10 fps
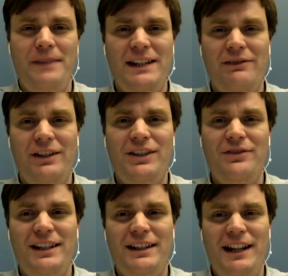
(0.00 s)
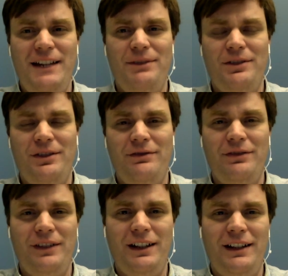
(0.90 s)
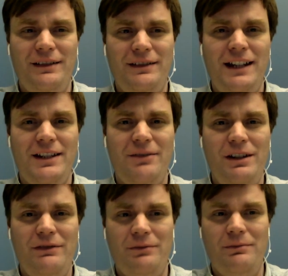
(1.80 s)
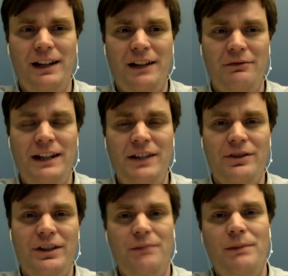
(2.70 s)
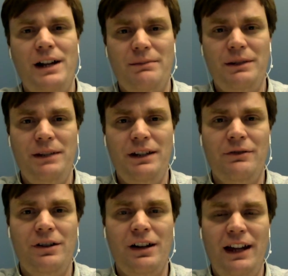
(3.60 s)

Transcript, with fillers: give it a cutesy name sort of uh, takes away from how dangerous it could possibly be in the wrong